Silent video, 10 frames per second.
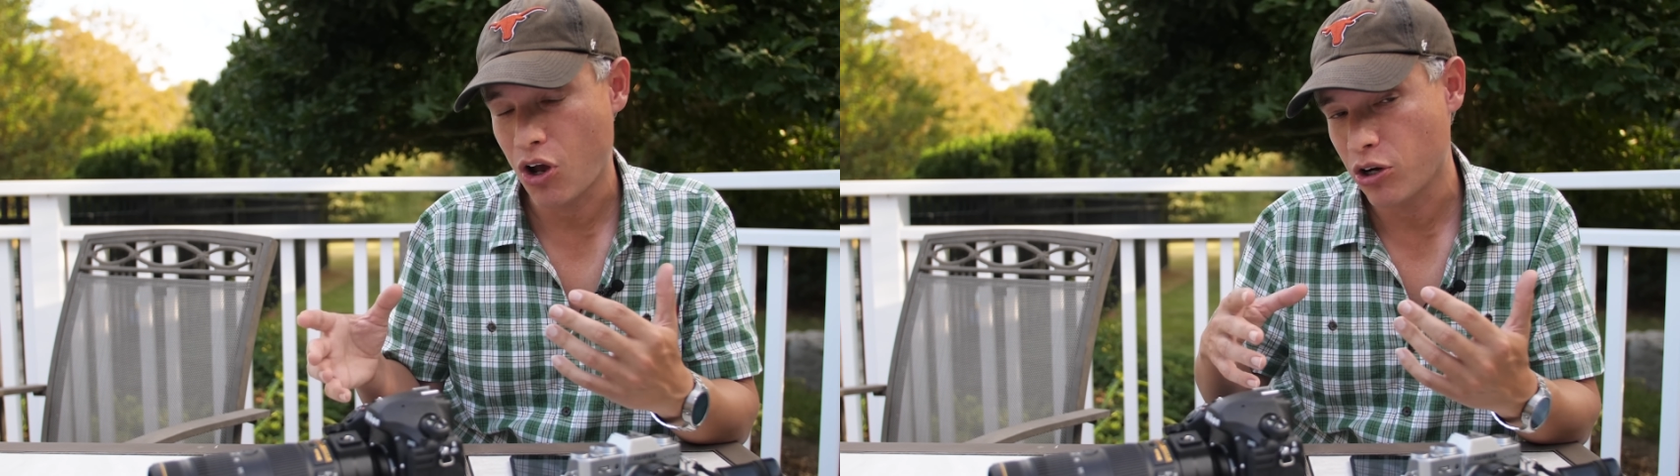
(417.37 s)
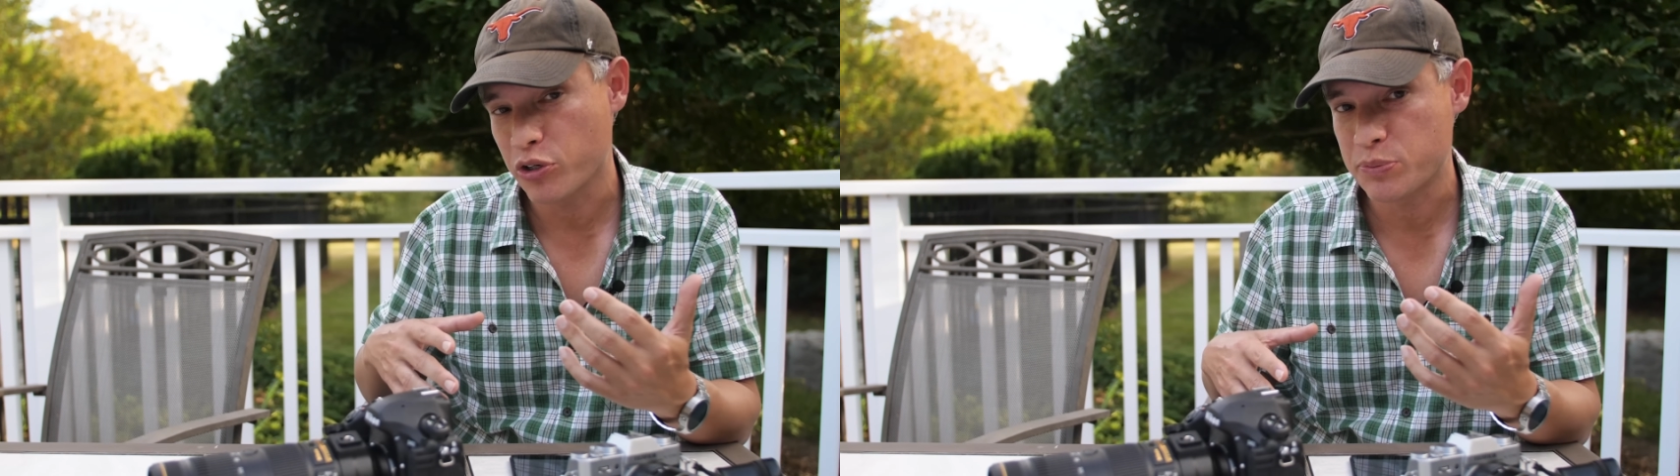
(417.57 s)

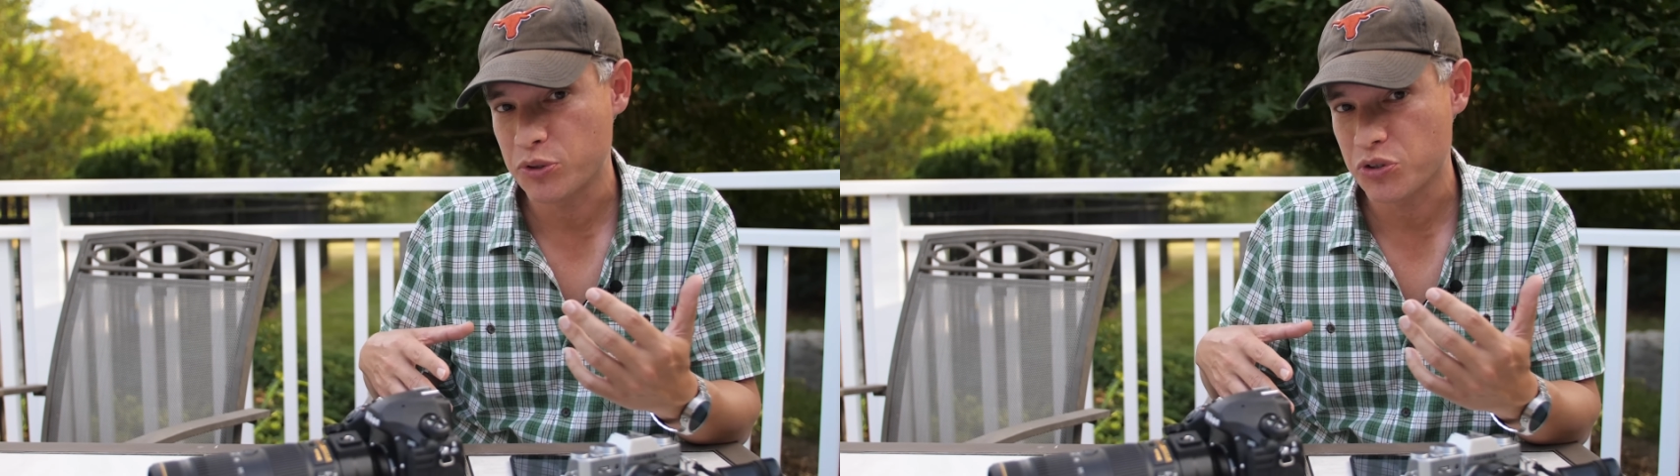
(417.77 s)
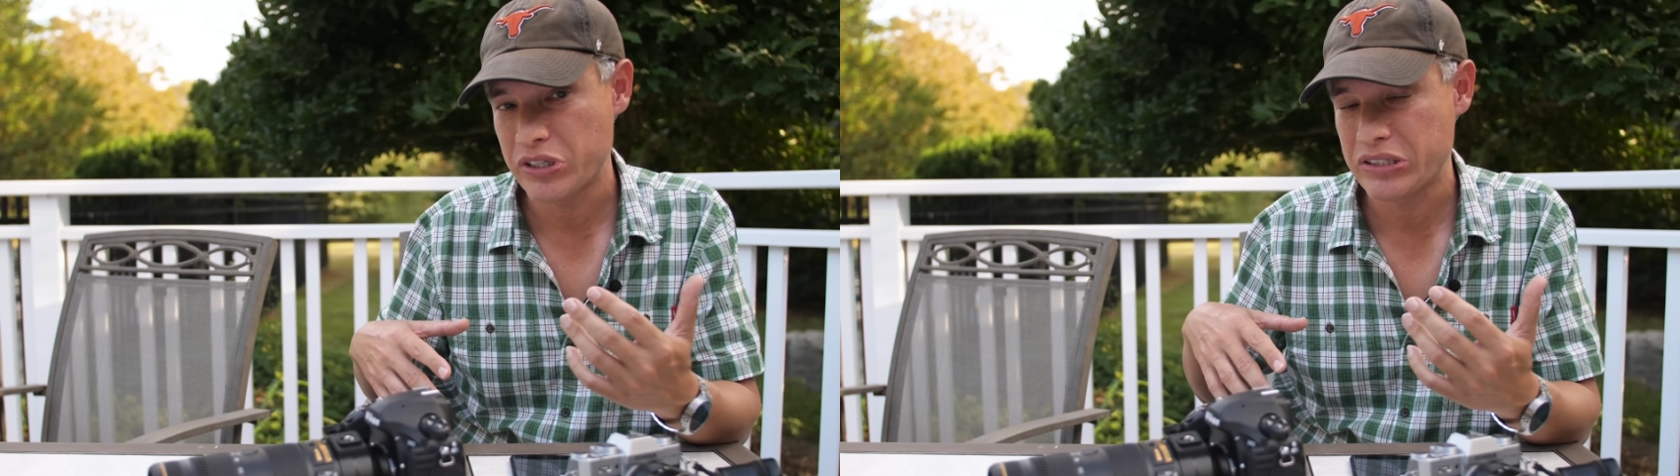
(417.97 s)
auto
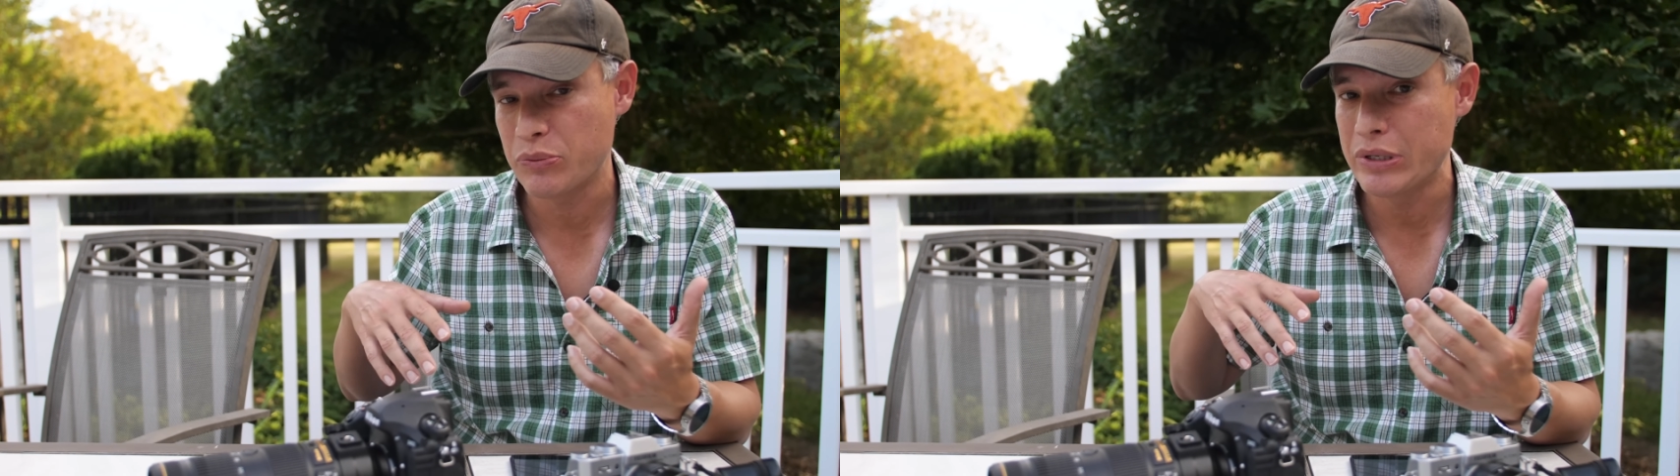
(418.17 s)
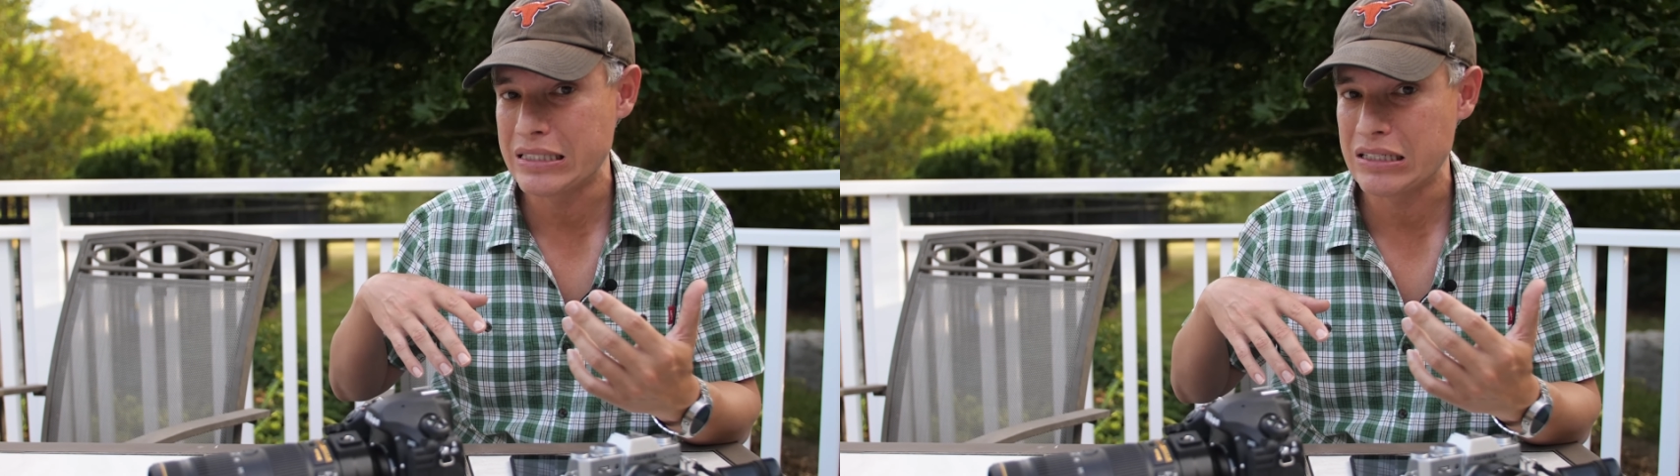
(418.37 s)
exposure
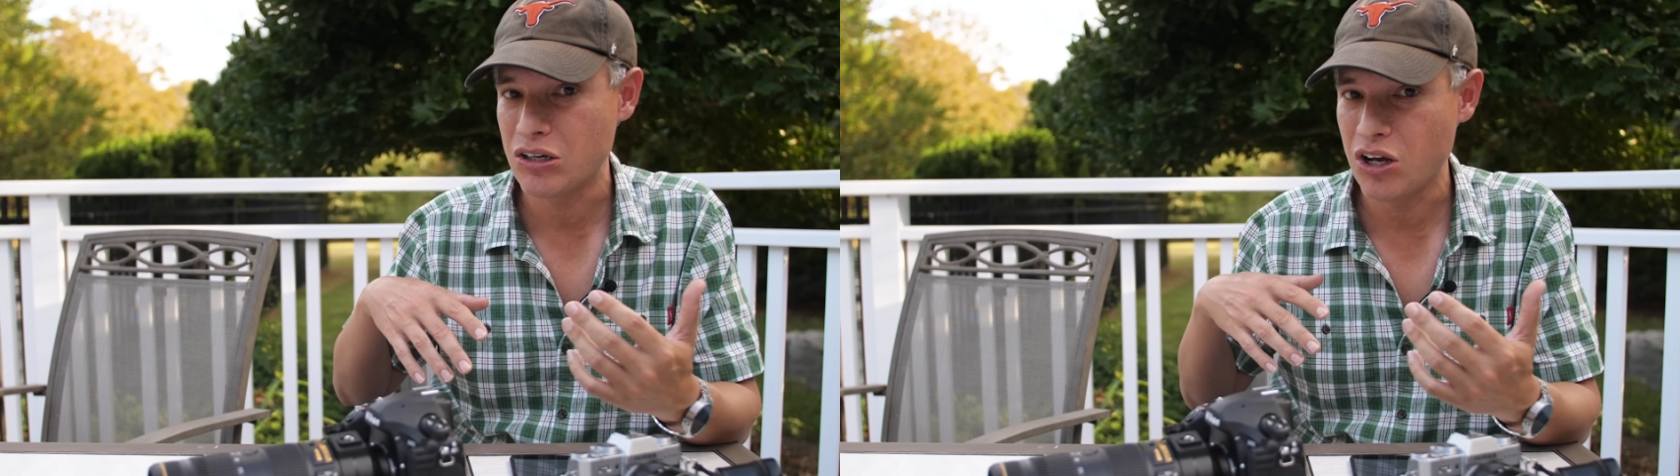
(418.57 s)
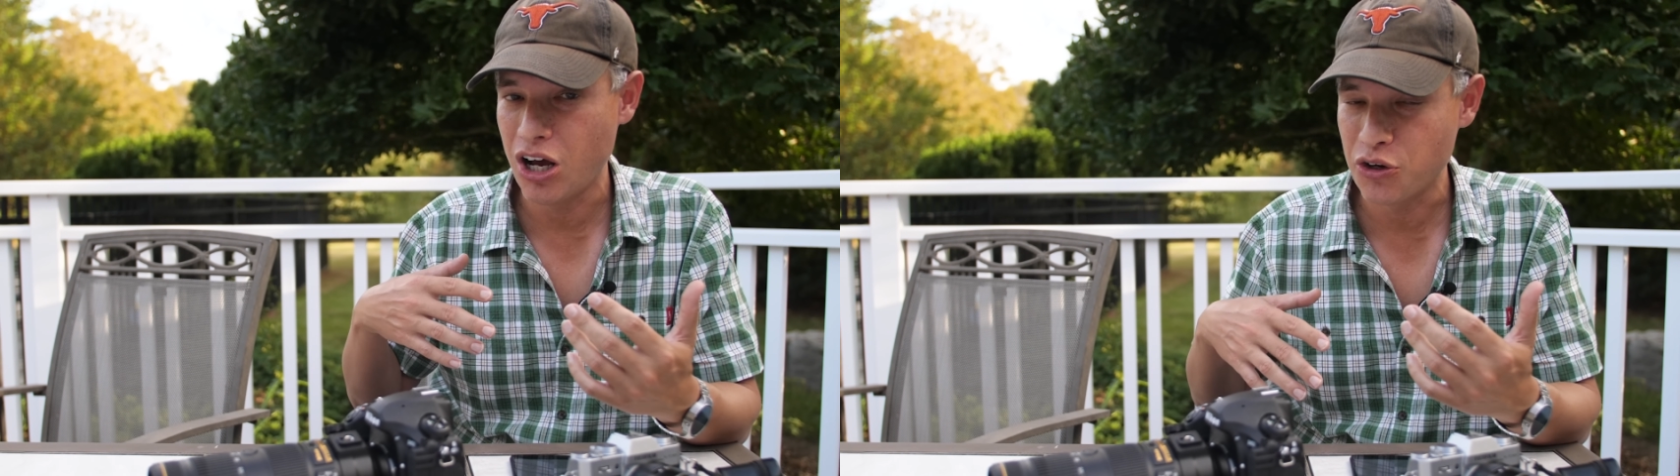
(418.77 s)
system isn't
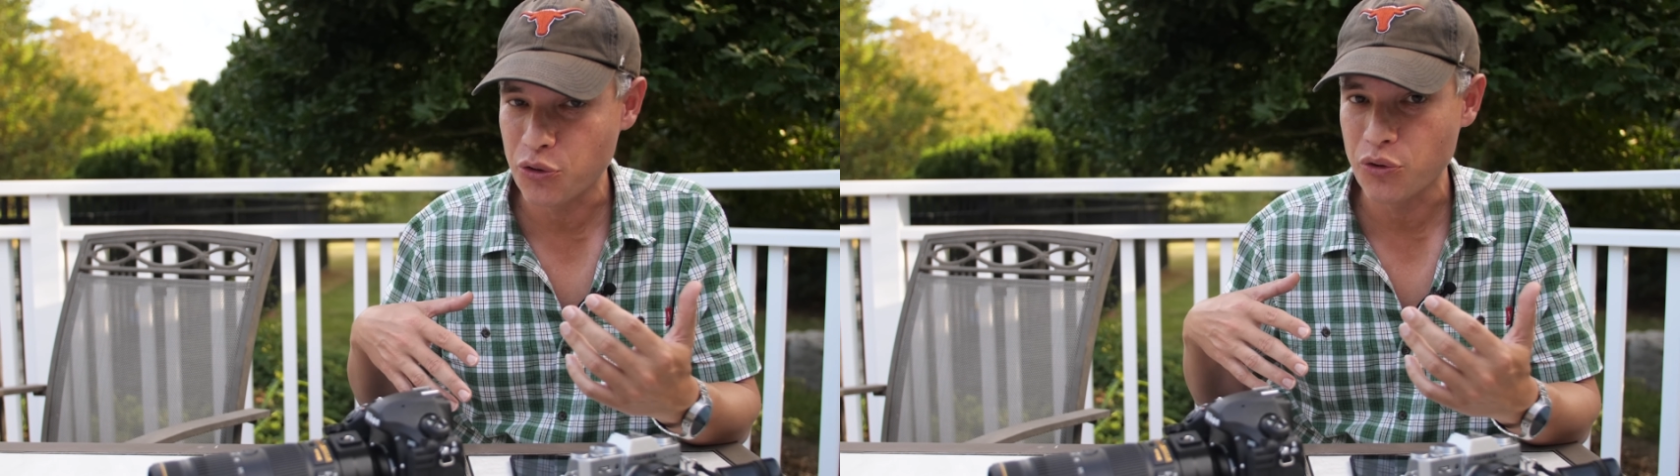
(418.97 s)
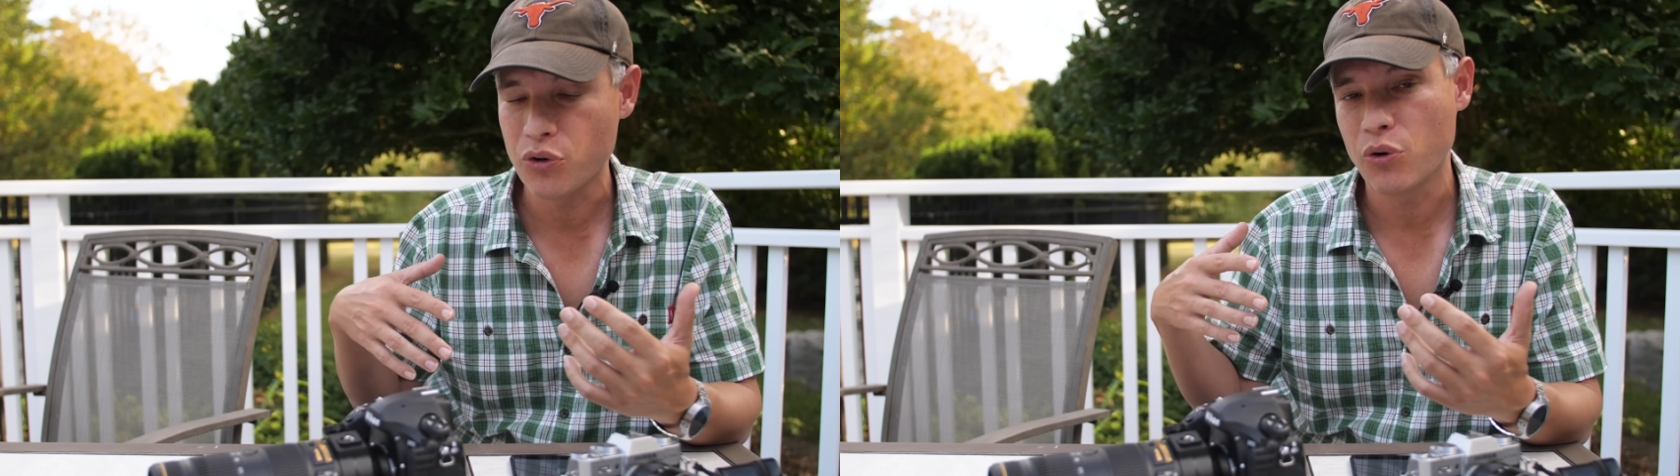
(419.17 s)

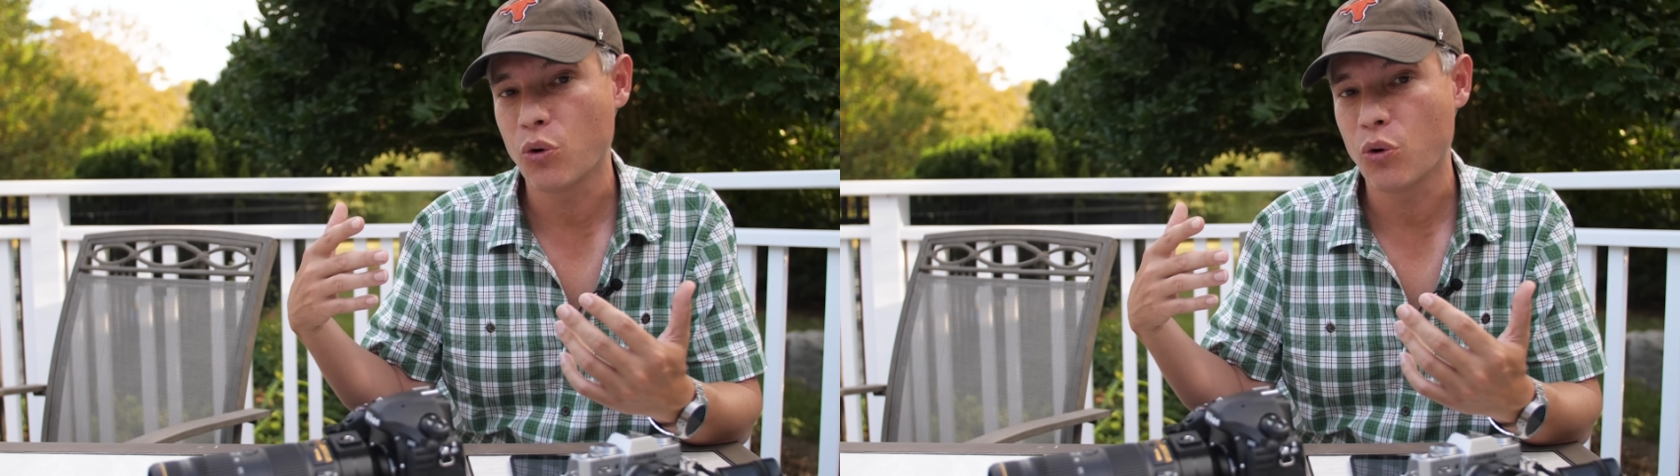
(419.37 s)
under